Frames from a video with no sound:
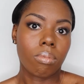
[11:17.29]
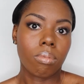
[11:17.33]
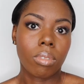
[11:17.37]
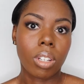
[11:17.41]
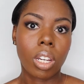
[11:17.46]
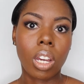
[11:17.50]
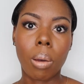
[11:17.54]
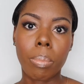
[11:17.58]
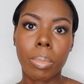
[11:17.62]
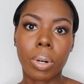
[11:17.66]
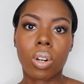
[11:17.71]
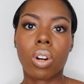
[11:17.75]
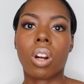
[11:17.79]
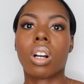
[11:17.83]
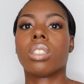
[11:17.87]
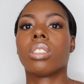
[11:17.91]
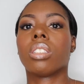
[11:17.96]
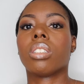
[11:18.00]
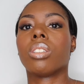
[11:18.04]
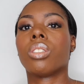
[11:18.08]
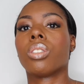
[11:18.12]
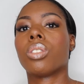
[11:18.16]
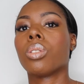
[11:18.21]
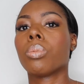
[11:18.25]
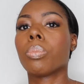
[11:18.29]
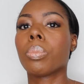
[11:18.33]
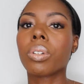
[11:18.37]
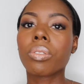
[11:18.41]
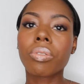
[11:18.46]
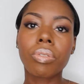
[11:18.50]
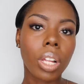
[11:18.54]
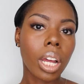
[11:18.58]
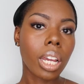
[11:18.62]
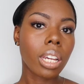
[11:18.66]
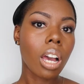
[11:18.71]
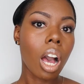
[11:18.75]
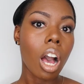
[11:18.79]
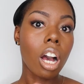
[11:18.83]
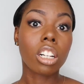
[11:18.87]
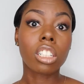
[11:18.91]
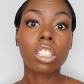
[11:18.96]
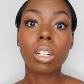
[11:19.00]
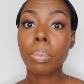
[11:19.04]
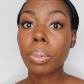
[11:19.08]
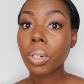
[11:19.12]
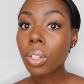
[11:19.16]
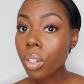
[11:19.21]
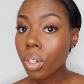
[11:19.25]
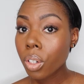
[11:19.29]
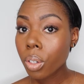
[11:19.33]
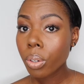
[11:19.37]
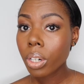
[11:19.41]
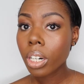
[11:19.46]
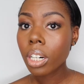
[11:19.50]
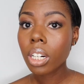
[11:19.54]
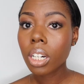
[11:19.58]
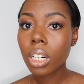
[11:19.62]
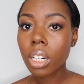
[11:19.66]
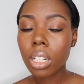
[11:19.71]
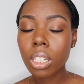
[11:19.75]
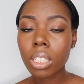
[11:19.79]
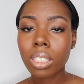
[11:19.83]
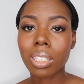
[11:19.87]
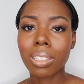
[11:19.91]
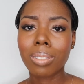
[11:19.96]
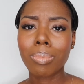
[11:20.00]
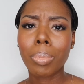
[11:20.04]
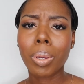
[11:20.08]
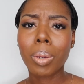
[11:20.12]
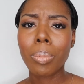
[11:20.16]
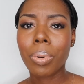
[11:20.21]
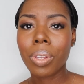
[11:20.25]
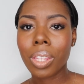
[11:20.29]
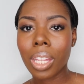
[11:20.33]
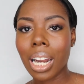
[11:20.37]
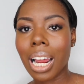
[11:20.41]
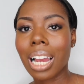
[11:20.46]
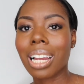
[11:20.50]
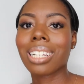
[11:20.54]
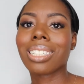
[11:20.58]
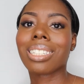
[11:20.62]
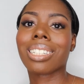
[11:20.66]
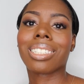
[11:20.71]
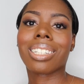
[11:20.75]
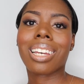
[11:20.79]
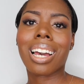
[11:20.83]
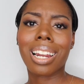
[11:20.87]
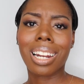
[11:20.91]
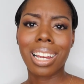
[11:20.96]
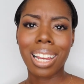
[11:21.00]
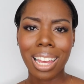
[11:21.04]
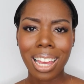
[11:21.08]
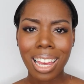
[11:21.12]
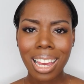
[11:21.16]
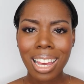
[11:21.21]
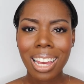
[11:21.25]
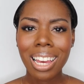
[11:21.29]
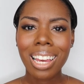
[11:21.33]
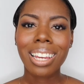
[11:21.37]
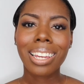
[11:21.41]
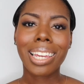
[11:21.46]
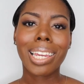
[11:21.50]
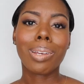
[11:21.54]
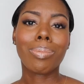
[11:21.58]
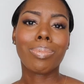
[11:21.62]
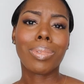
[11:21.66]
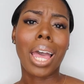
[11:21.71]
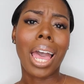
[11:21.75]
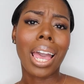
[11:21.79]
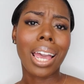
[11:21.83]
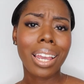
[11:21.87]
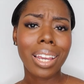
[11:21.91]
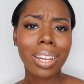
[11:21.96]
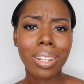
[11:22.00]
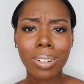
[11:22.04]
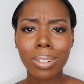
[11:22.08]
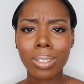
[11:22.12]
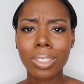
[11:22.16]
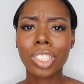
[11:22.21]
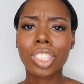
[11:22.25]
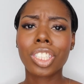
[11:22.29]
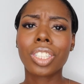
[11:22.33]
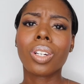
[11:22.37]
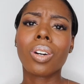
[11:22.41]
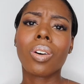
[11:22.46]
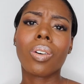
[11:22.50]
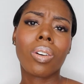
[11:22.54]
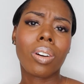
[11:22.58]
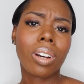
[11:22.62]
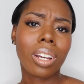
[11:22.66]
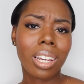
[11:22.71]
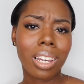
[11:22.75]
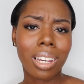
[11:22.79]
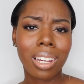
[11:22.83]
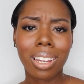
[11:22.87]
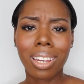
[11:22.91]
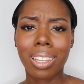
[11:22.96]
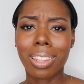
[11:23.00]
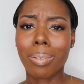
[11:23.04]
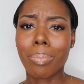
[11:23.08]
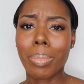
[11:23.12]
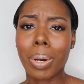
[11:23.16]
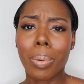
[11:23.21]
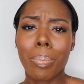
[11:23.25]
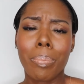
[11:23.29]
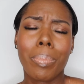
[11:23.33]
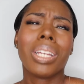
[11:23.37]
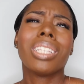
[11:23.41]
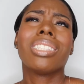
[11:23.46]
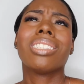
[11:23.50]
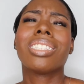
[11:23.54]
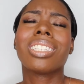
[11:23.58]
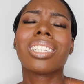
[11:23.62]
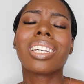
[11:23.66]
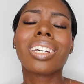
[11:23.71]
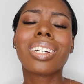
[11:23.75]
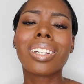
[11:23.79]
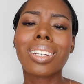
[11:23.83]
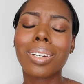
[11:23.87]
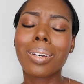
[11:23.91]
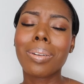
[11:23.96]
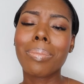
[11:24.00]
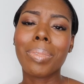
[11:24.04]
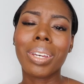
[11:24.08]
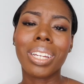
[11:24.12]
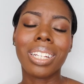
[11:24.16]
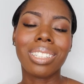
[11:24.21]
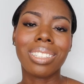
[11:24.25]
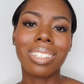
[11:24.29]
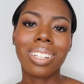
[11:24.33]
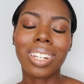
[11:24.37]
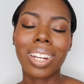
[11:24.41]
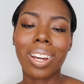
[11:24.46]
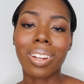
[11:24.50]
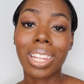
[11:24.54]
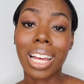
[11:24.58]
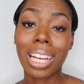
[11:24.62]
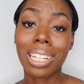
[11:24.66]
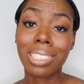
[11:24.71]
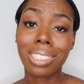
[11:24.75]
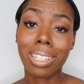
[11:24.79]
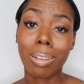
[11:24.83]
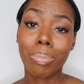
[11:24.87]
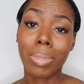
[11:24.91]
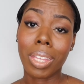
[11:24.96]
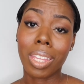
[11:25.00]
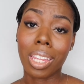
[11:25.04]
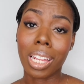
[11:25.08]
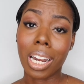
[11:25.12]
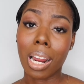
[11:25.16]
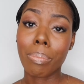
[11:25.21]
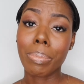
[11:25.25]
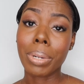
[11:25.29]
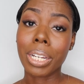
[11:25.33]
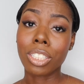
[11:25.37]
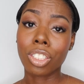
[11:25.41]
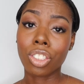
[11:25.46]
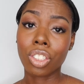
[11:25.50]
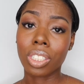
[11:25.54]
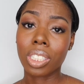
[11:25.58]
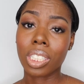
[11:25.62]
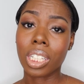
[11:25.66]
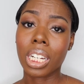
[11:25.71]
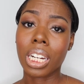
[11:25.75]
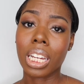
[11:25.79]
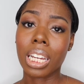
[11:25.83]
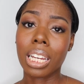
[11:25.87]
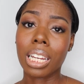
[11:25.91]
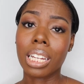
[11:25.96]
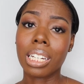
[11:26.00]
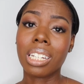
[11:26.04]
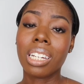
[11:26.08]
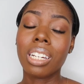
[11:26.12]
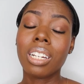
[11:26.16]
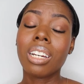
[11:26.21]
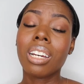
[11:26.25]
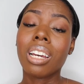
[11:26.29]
come across a group of like entrepreneurs and people that I can just kind of keep that energy going and the momentum. And, that's something that I'm interested in.